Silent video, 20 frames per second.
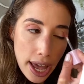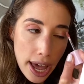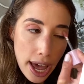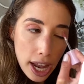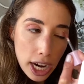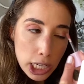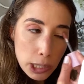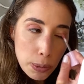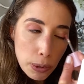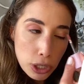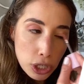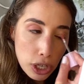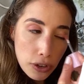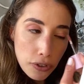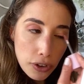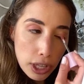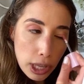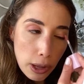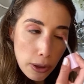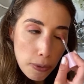And especially
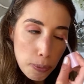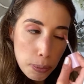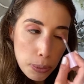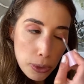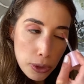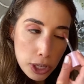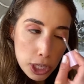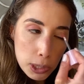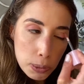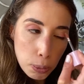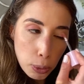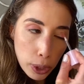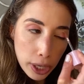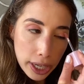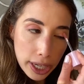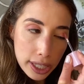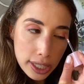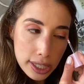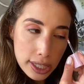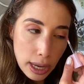for the
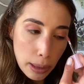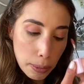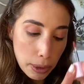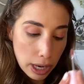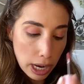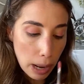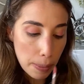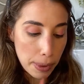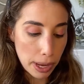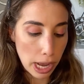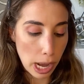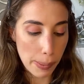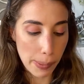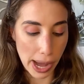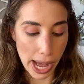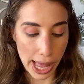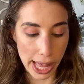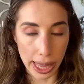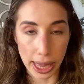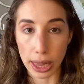spring and summer coming up,
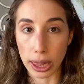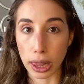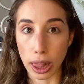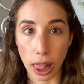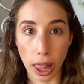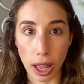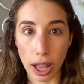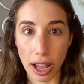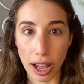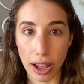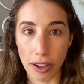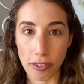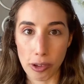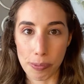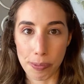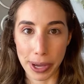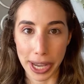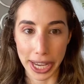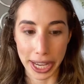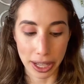I love a
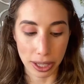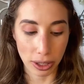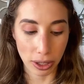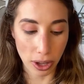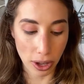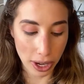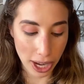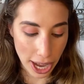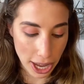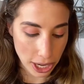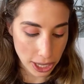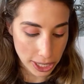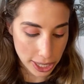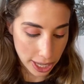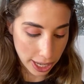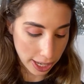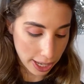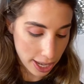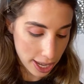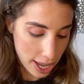pink look. I just
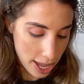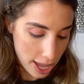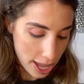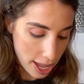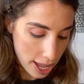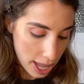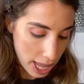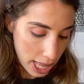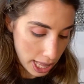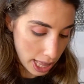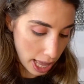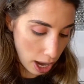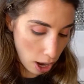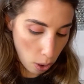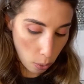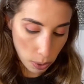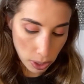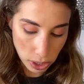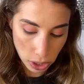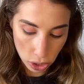think that
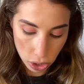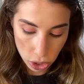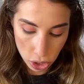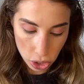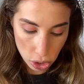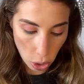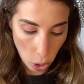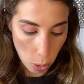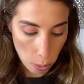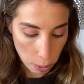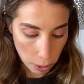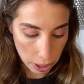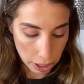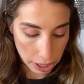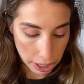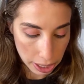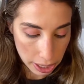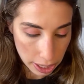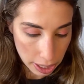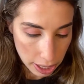always looks so
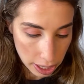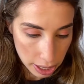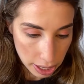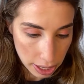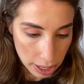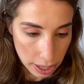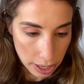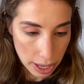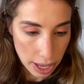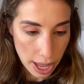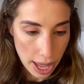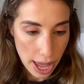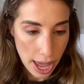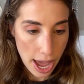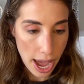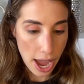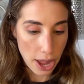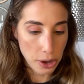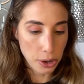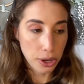pretty.
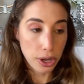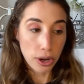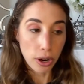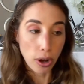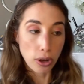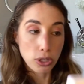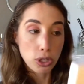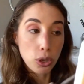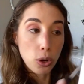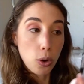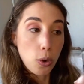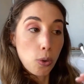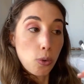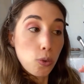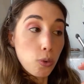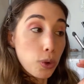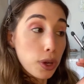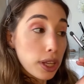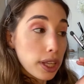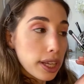And you could also
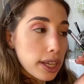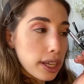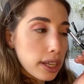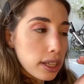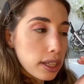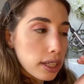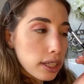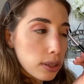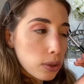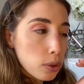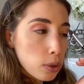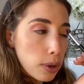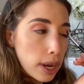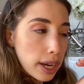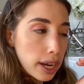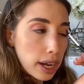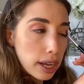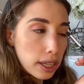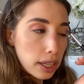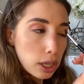really, ooh, I
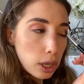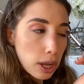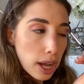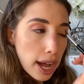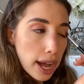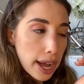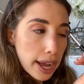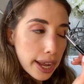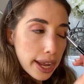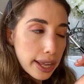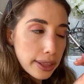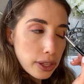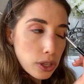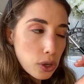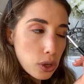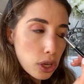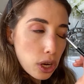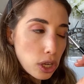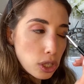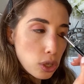got a little high. You
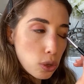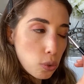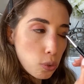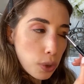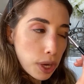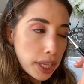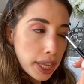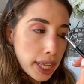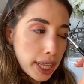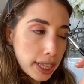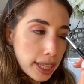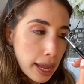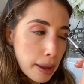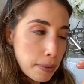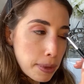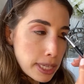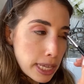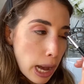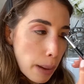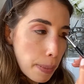could also really glam
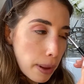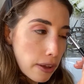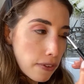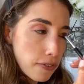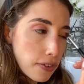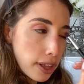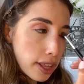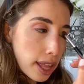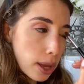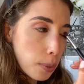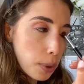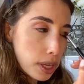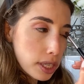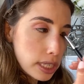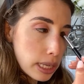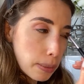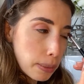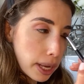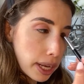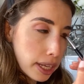this up, I feel like, with
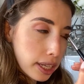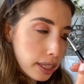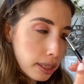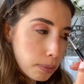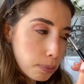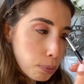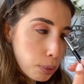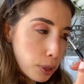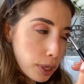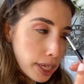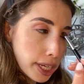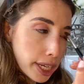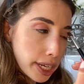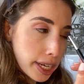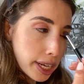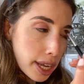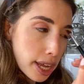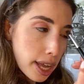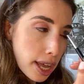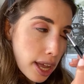some like pretty
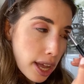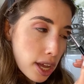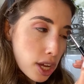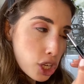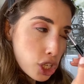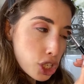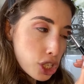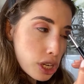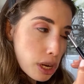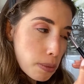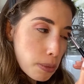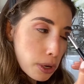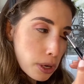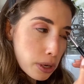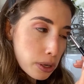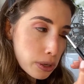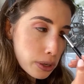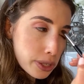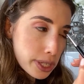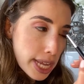
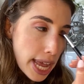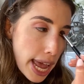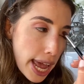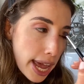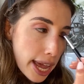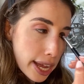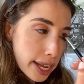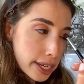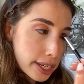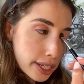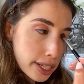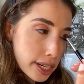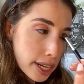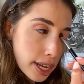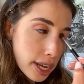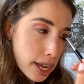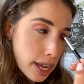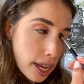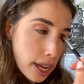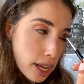shimmers and
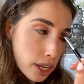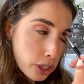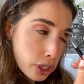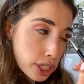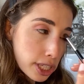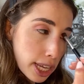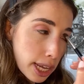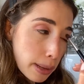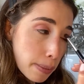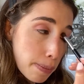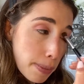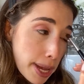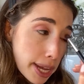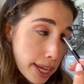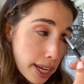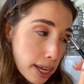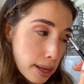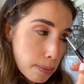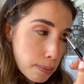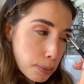just like make
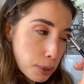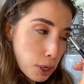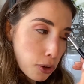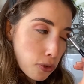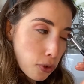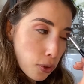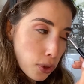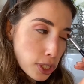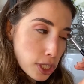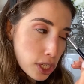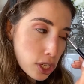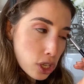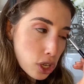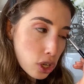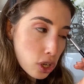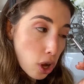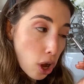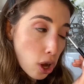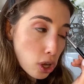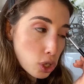it beautiful. This is
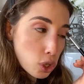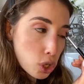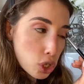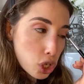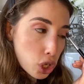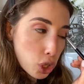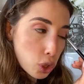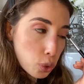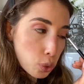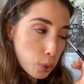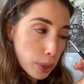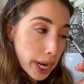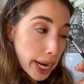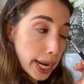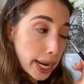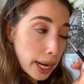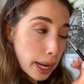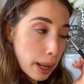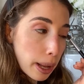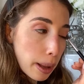also just a
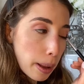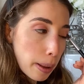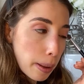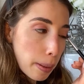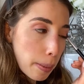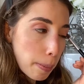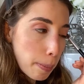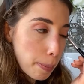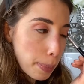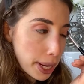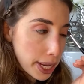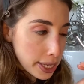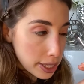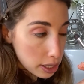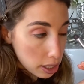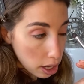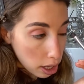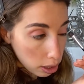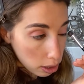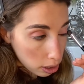great base
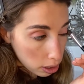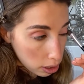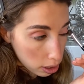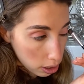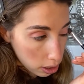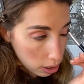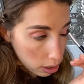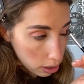color.